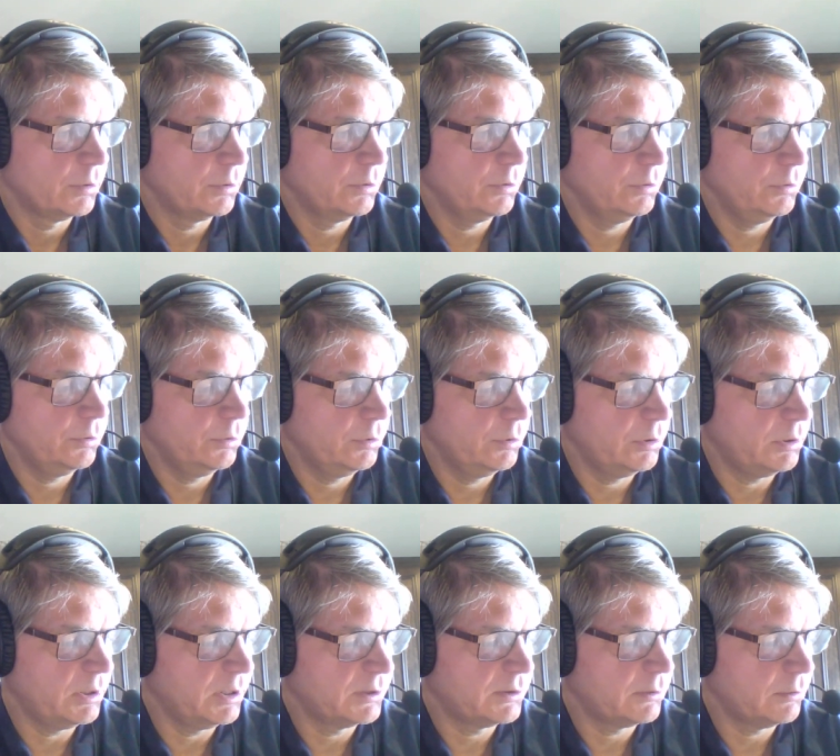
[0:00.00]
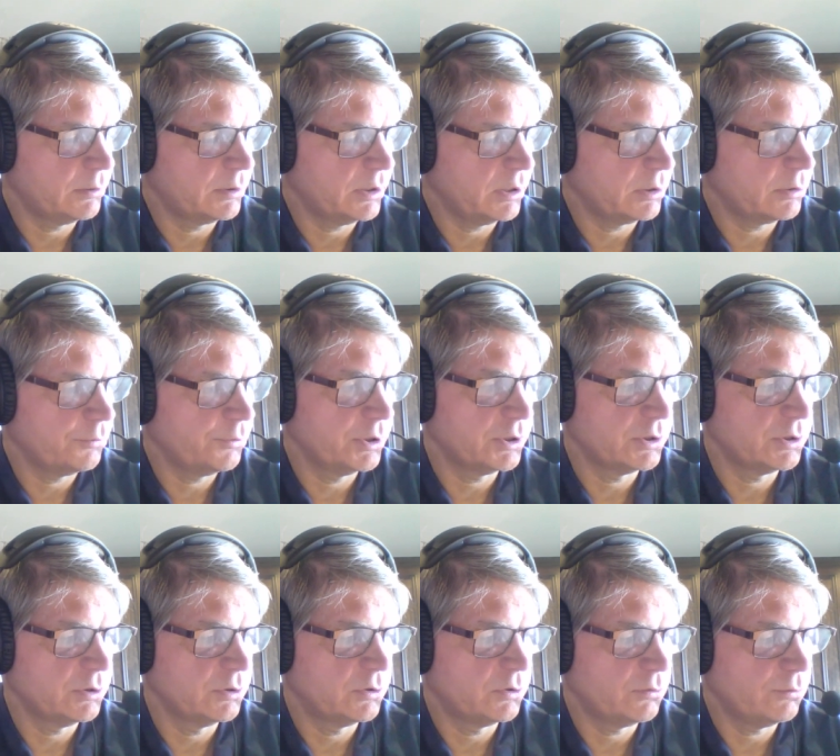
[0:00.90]
Good. Let's look at
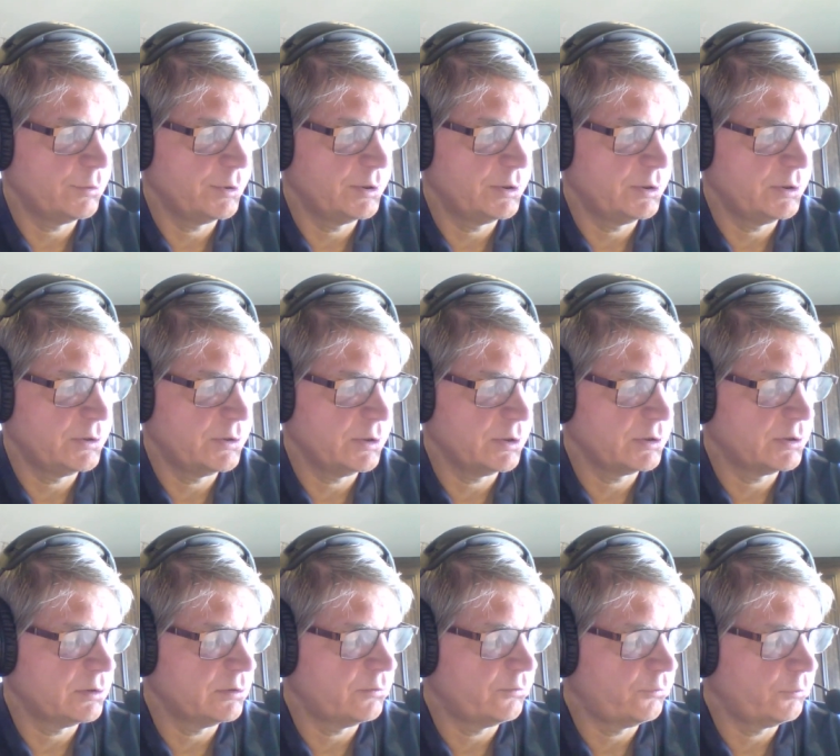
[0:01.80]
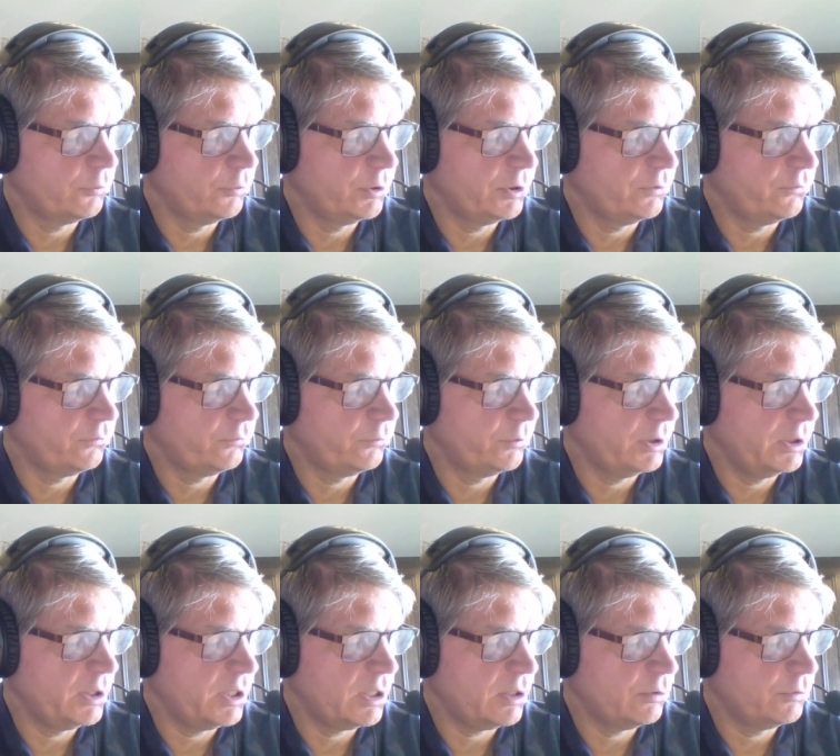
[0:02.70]
questions 26 to 33
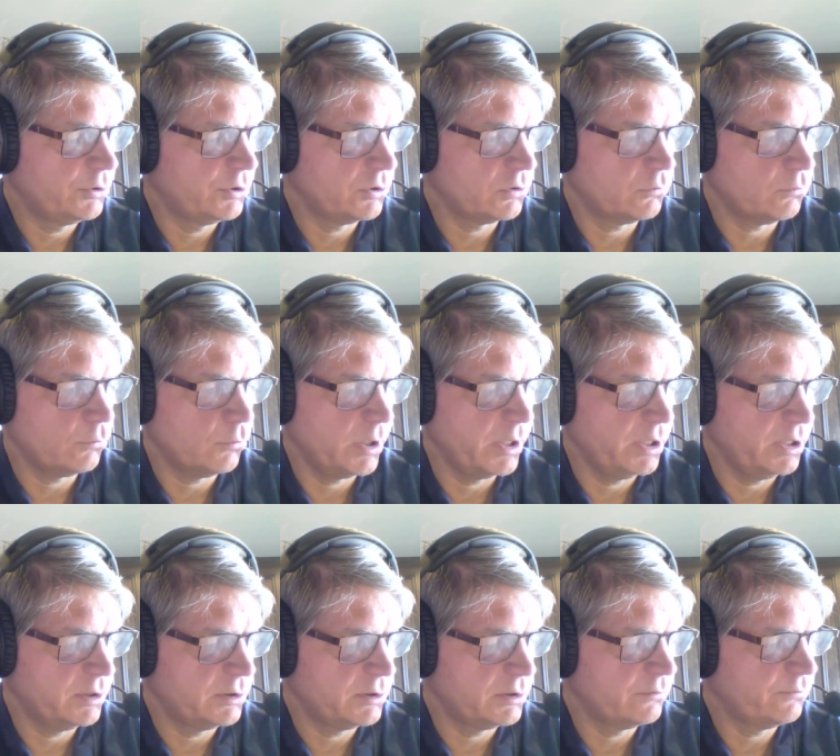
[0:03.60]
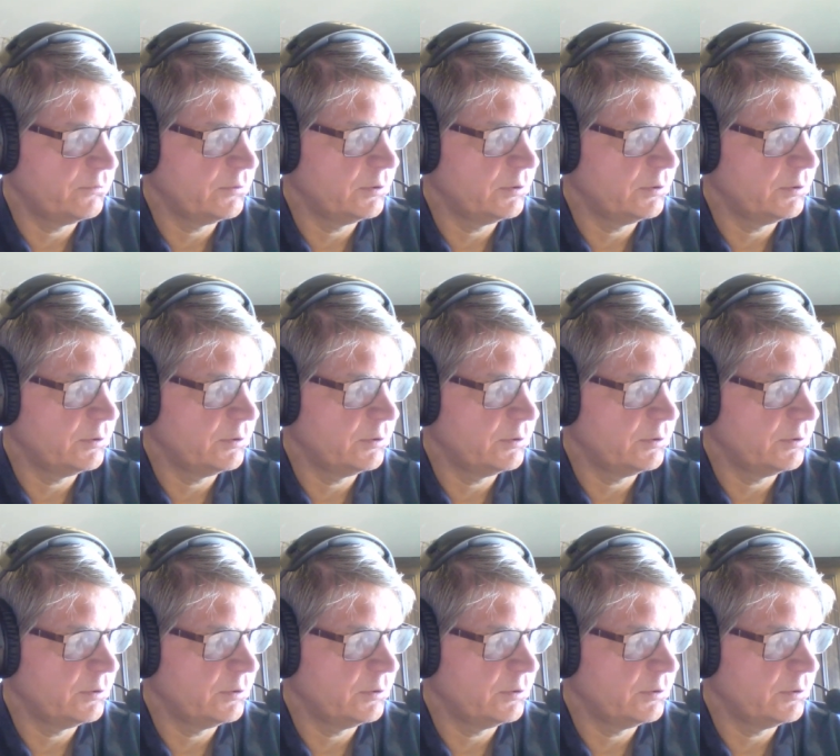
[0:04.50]
now. Just one answer for